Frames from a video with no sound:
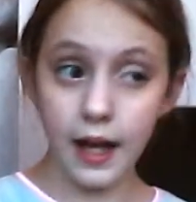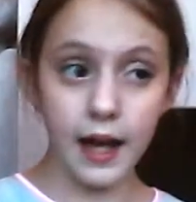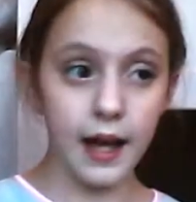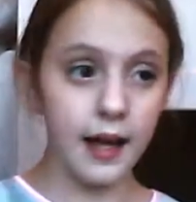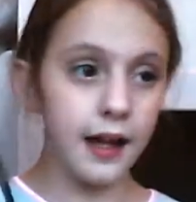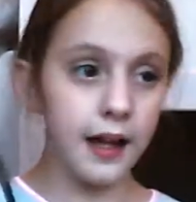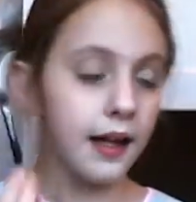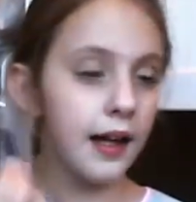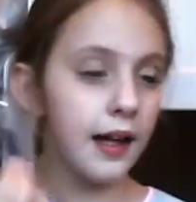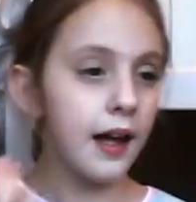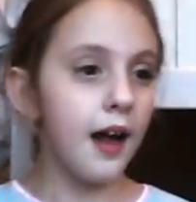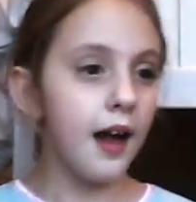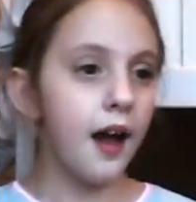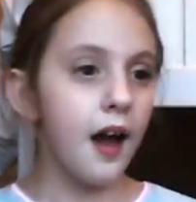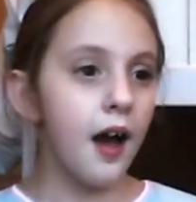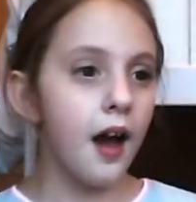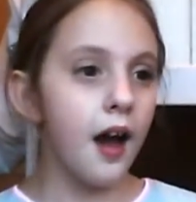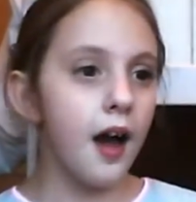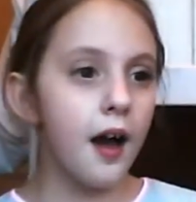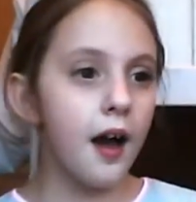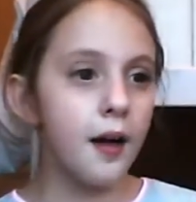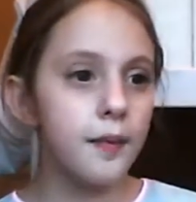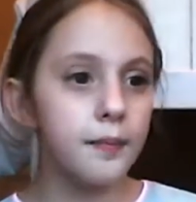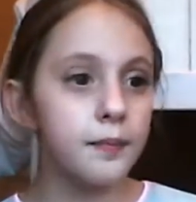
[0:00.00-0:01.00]
Okay,
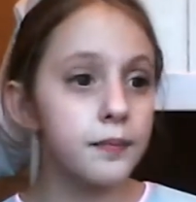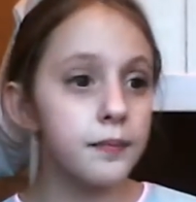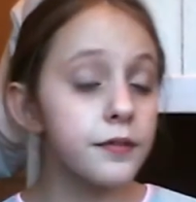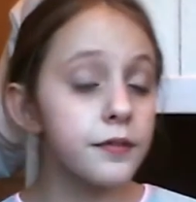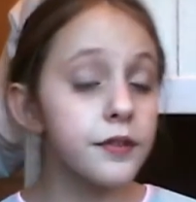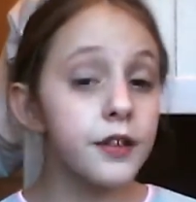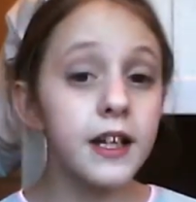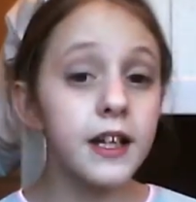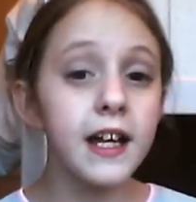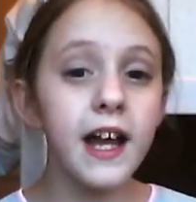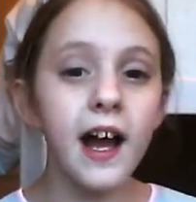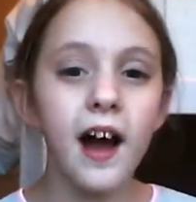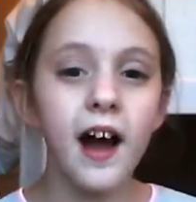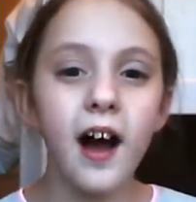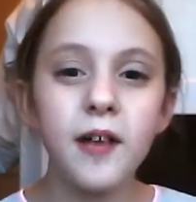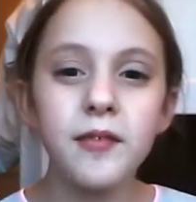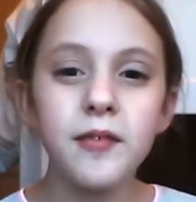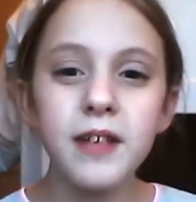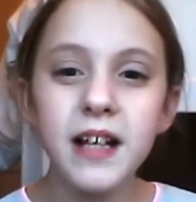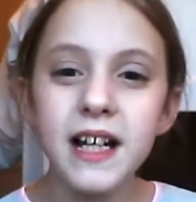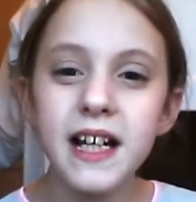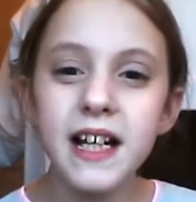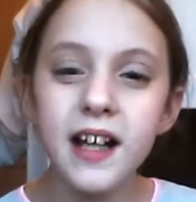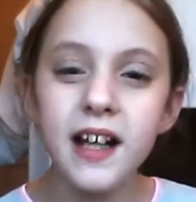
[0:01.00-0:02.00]
so yeah,
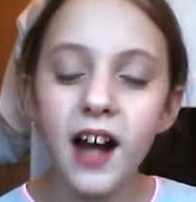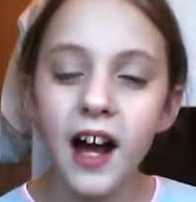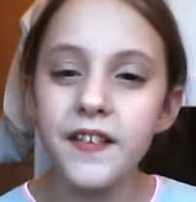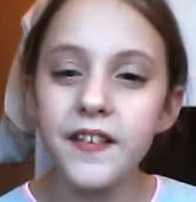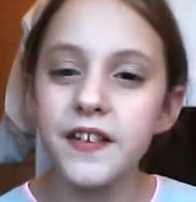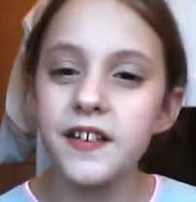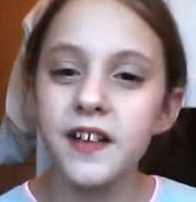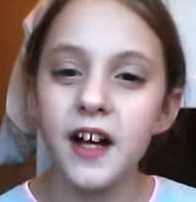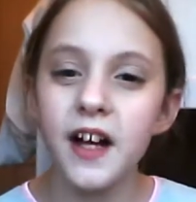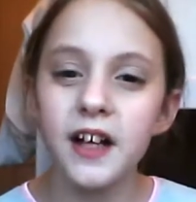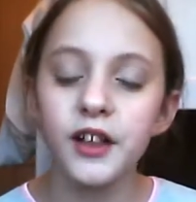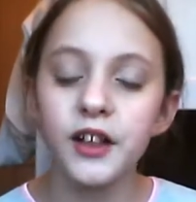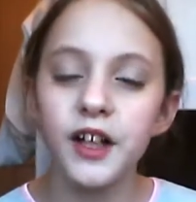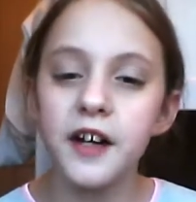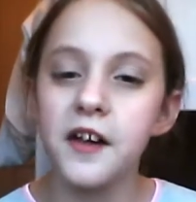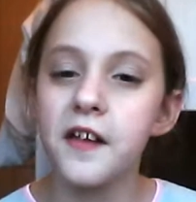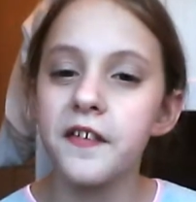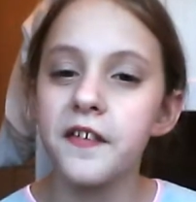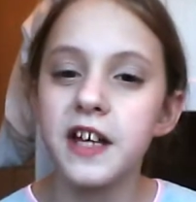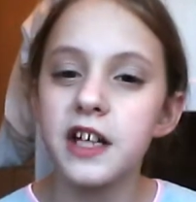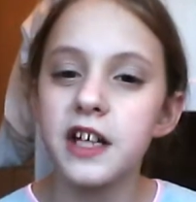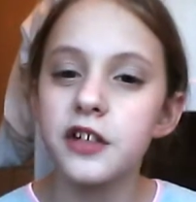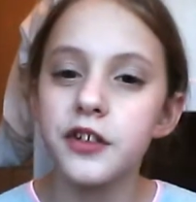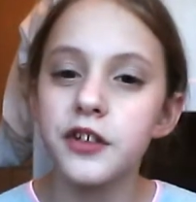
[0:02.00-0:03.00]
I really like this
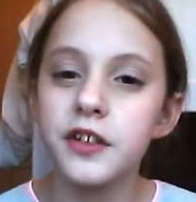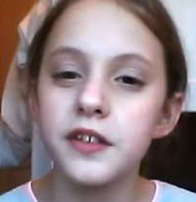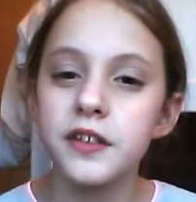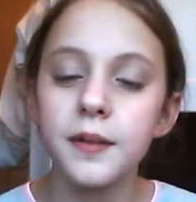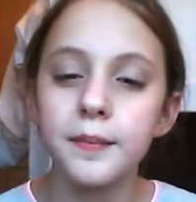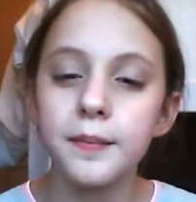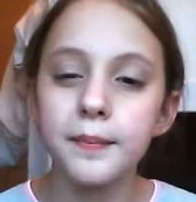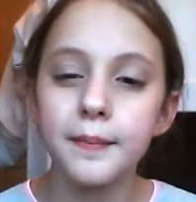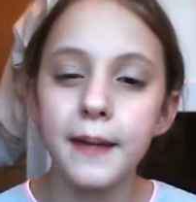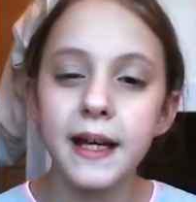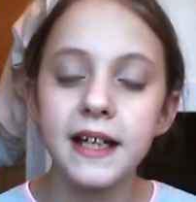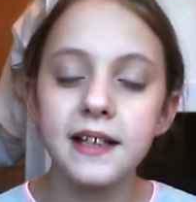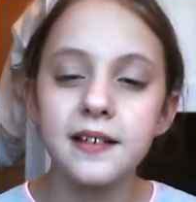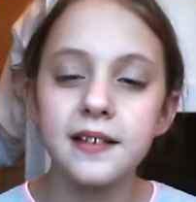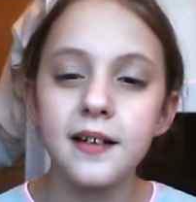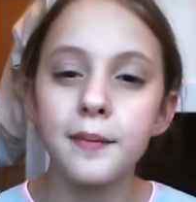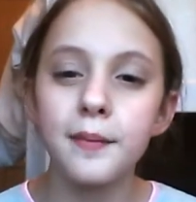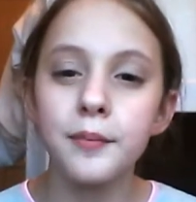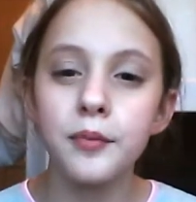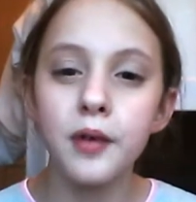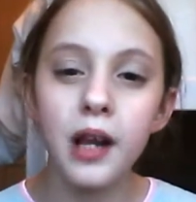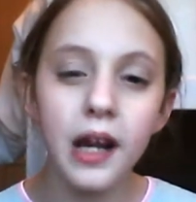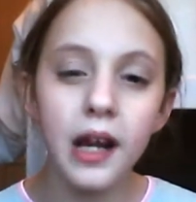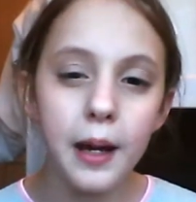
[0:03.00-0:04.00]
eyeshadow. This just makes
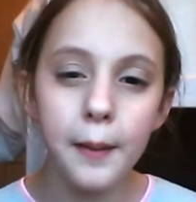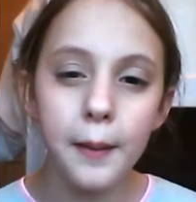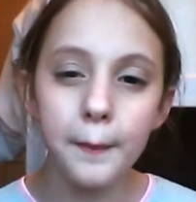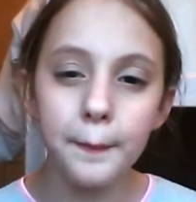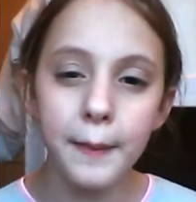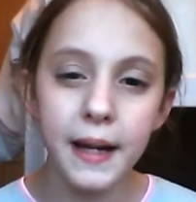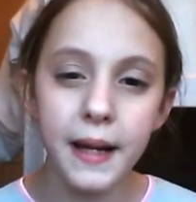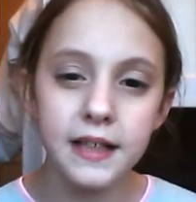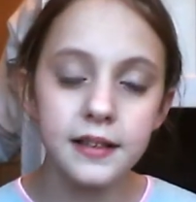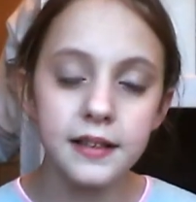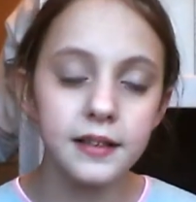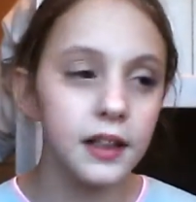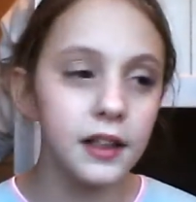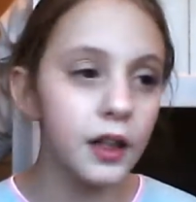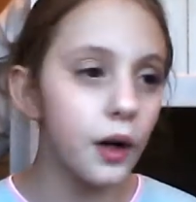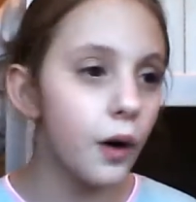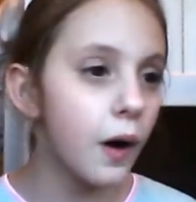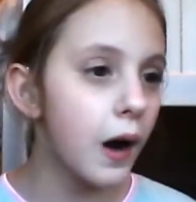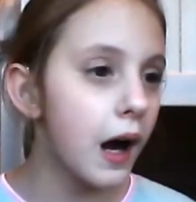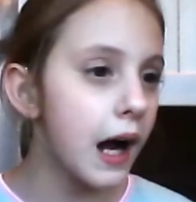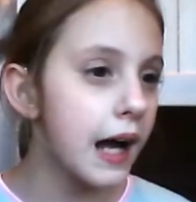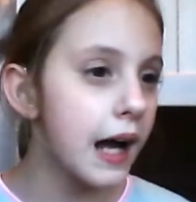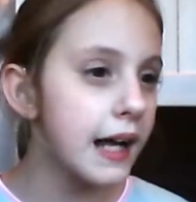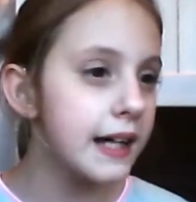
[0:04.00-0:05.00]
a brilliant base to
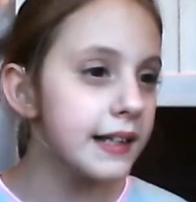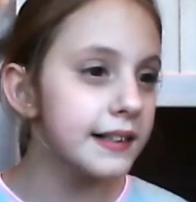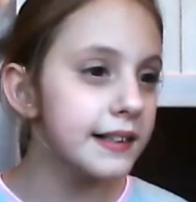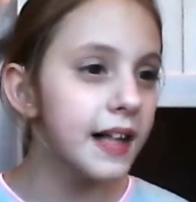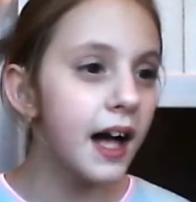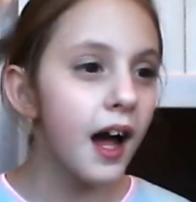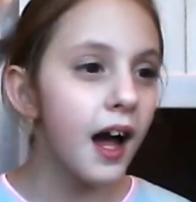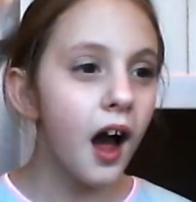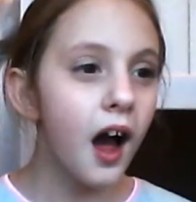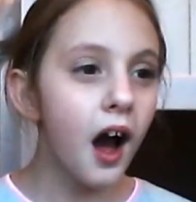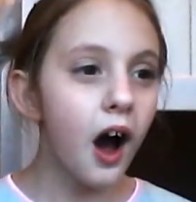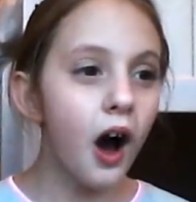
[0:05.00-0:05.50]
your eyes.